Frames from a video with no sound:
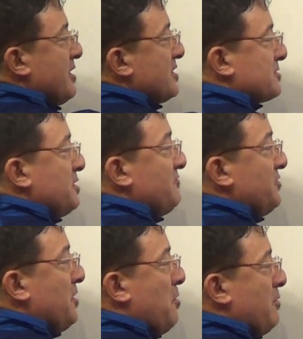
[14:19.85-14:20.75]
So
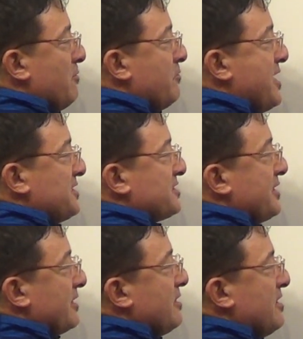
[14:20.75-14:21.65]
even though we're
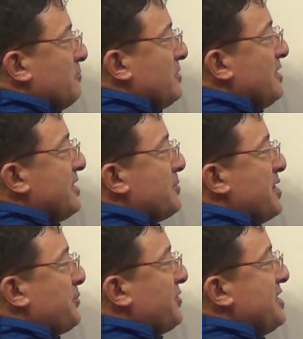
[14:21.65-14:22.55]
racing, we're going to
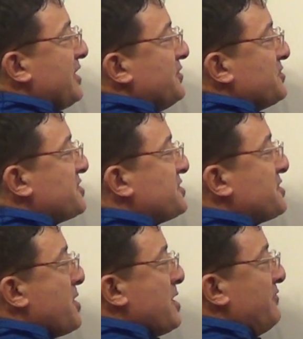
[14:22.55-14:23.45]
be pretty
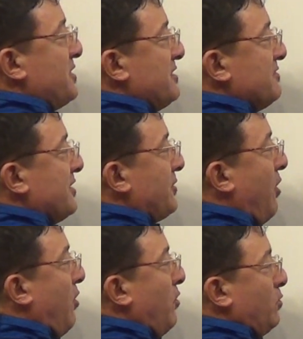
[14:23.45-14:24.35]
conservative and
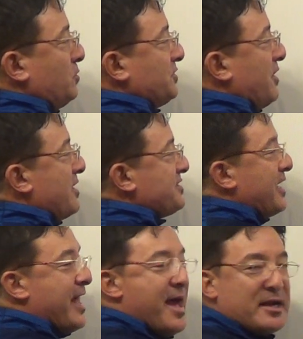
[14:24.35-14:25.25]
hold our
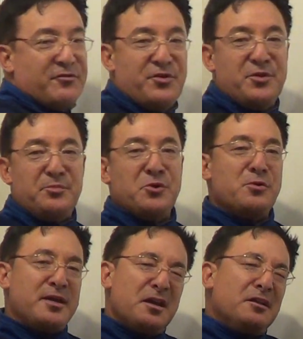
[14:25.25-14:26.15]
tack for the
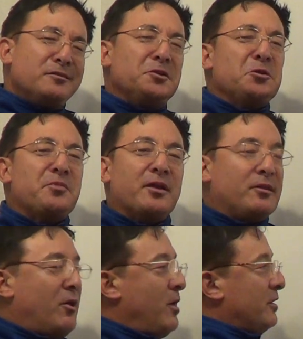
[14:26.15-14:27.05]
buoy a little bit
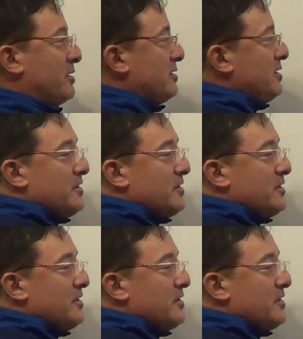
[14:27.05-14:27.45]
longer.